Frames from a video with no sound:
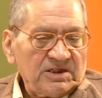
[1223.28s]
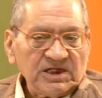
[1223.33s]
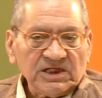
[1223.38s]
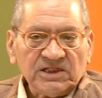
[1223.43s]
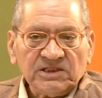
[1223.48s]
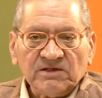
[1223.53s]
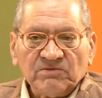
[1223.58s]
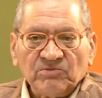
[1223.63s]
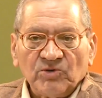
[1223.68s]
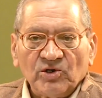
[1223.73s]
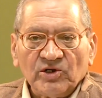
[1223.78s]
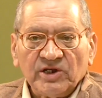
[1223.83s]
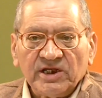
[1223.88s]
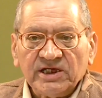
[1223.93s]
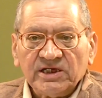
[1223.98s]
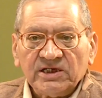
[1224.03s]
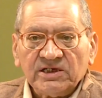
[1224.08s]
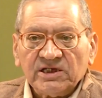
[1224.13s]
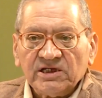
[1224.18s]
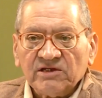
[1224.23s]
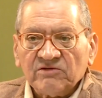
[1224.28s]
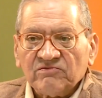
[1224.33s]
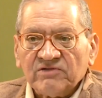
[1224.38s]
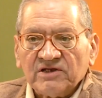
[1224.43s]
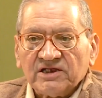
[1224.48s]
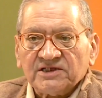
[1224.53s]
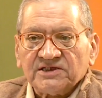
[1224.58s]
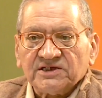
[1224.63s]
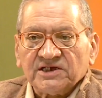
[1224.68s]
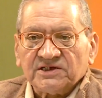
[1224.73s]
in the morning in
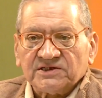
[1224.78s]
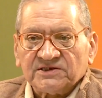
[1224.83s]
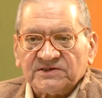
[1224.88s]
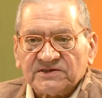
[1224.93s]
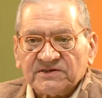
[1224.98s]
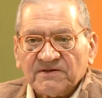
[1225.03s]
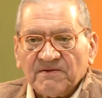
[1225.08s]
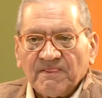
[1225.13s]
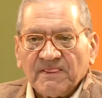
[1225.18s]
villages,